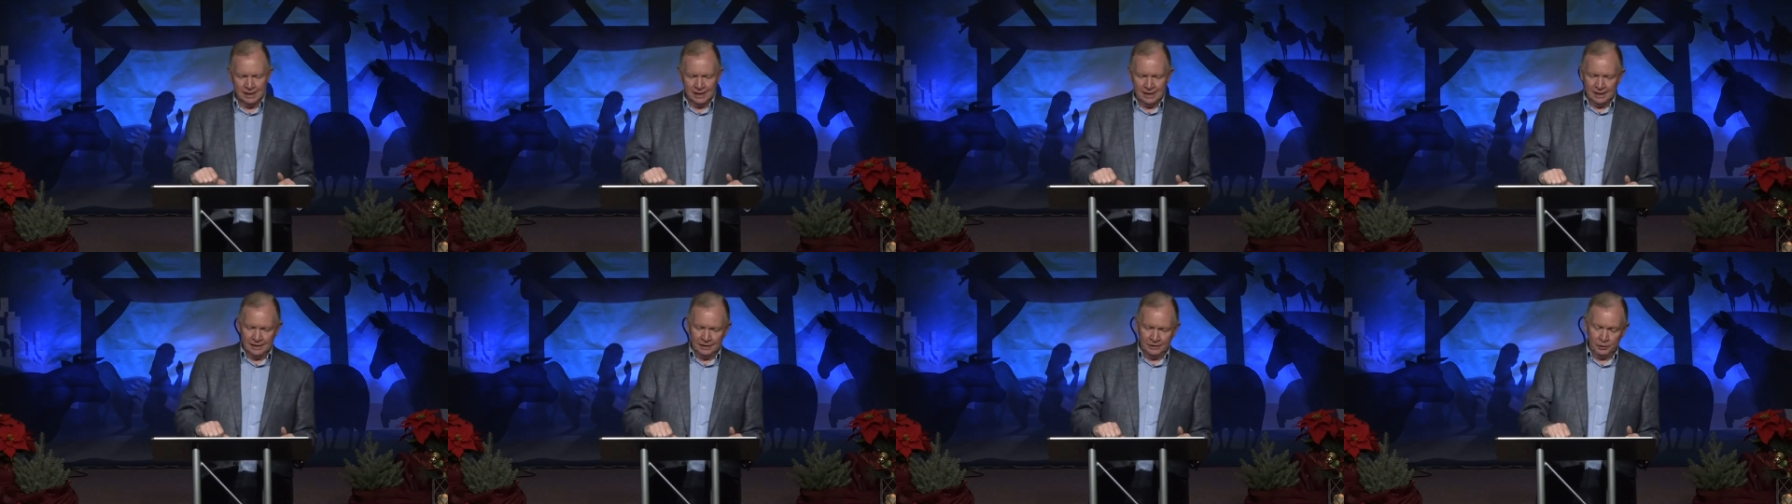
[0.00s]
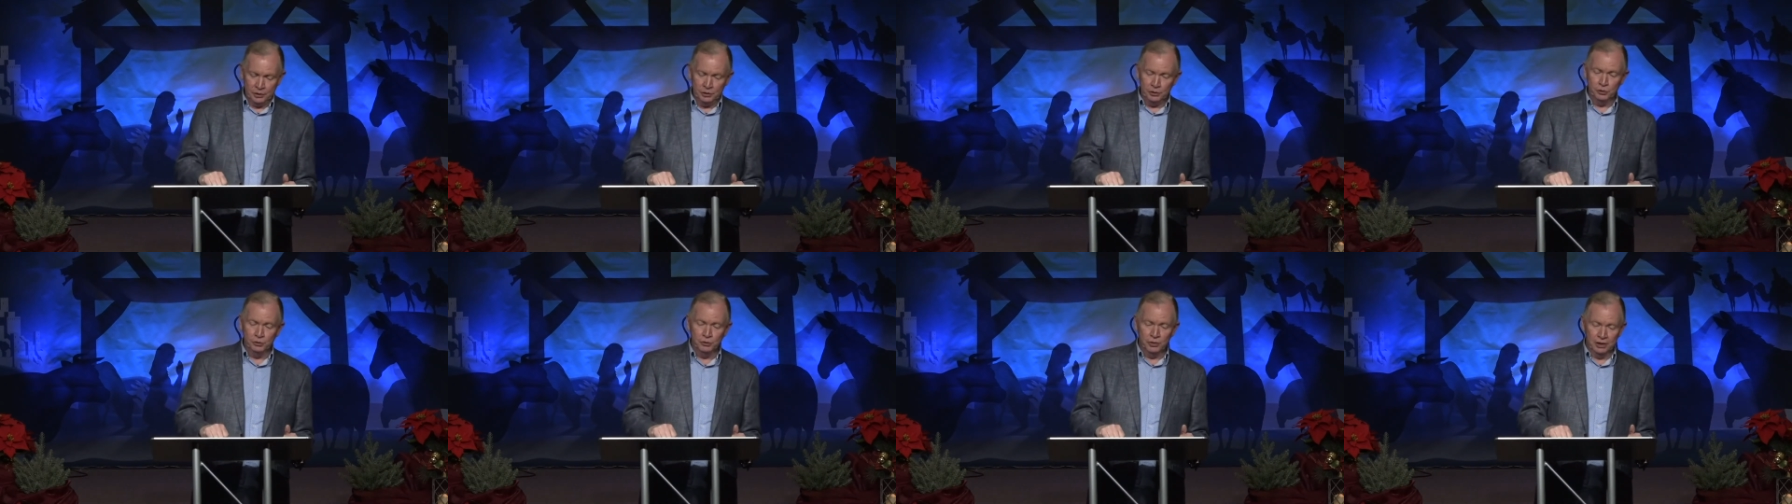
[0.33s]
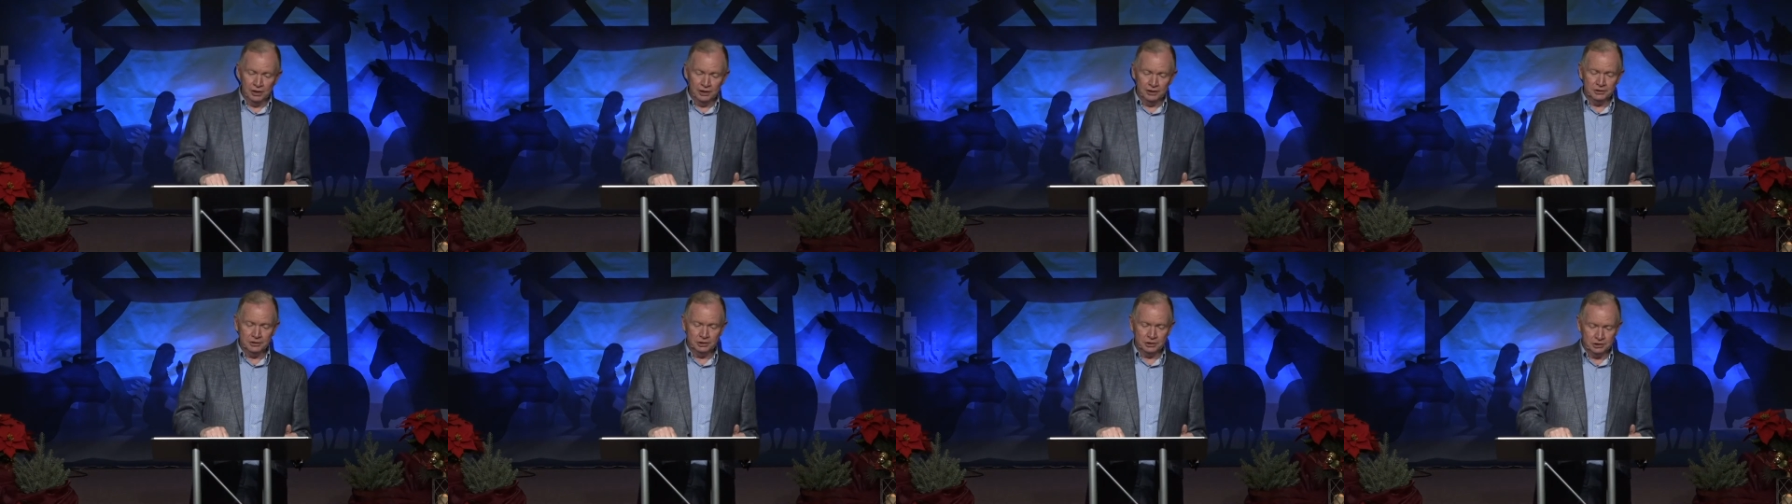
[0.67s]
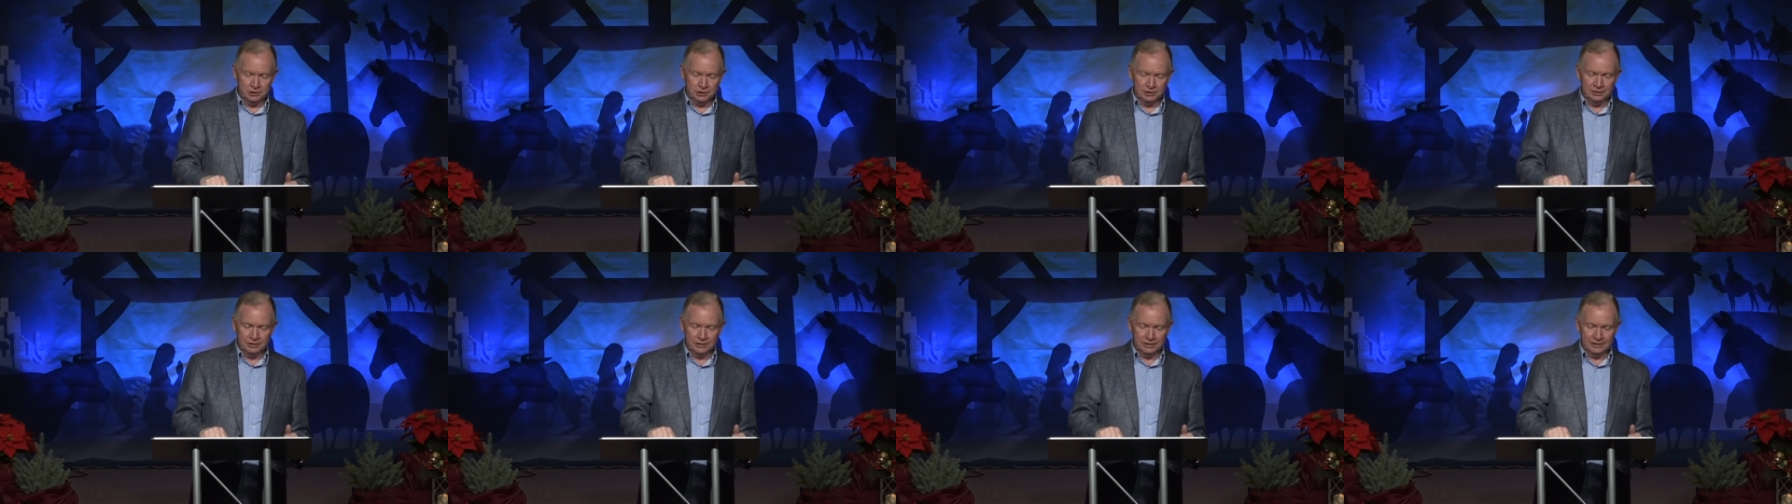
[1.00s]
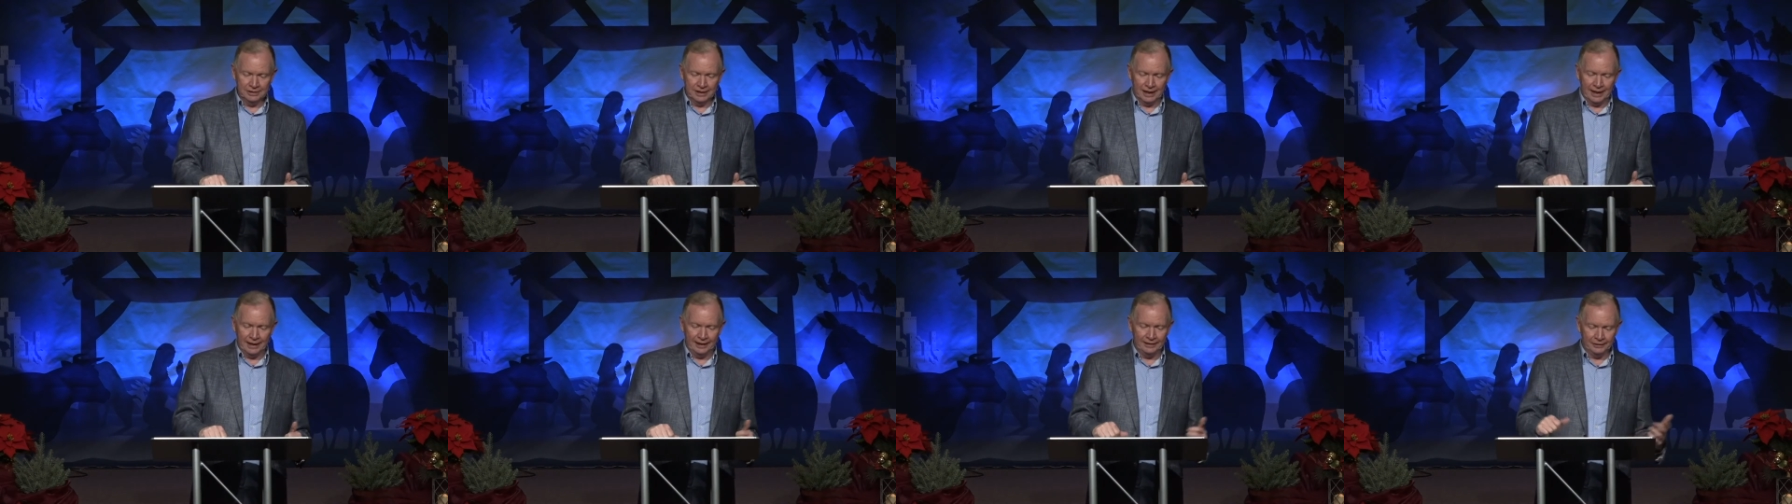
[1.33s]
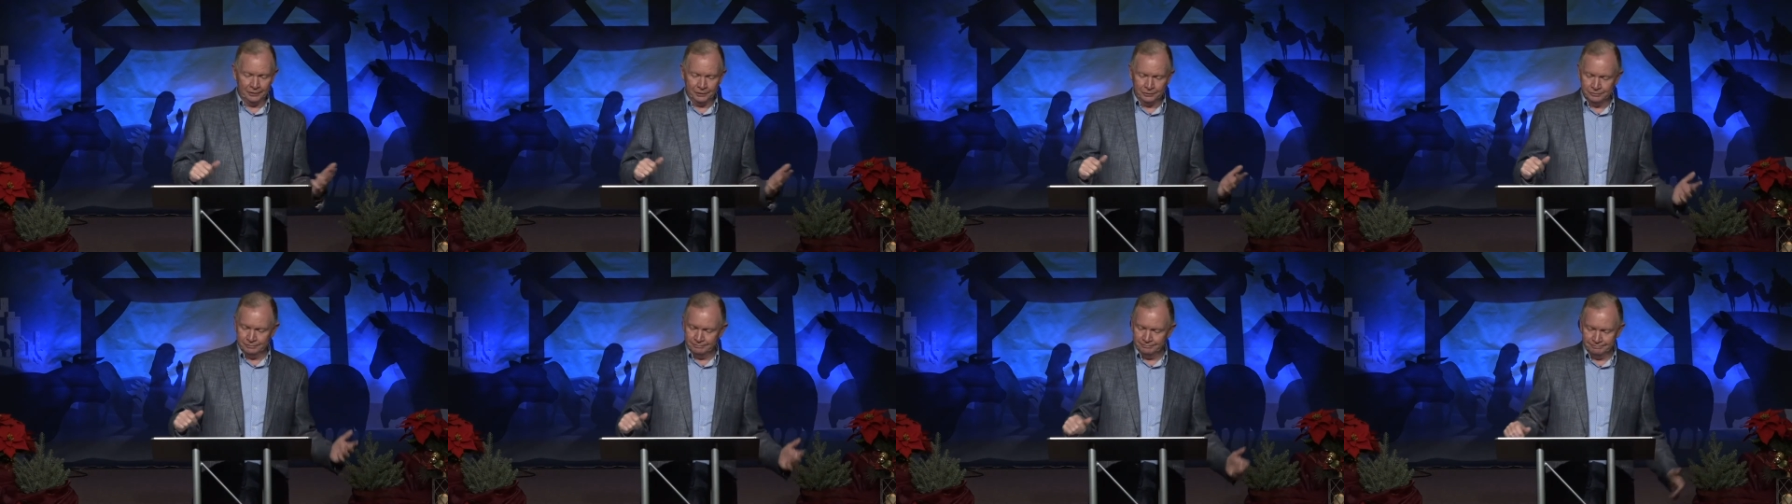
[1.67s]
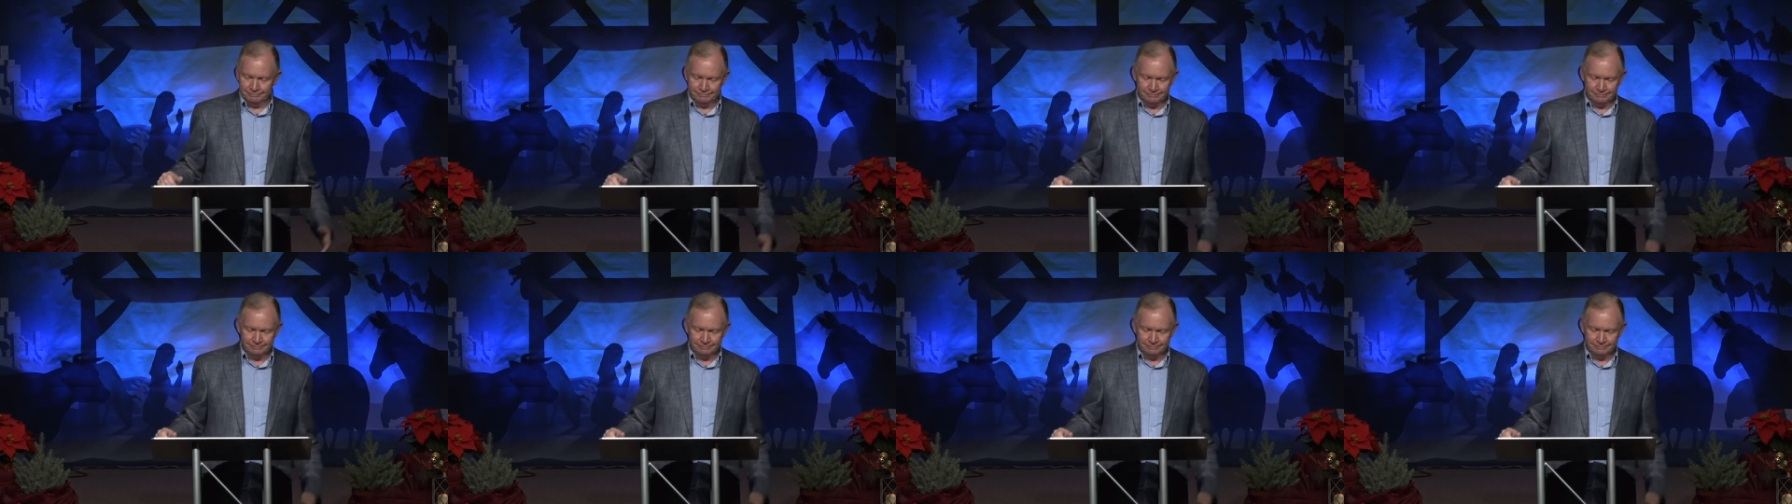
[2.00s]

you really should, I don't,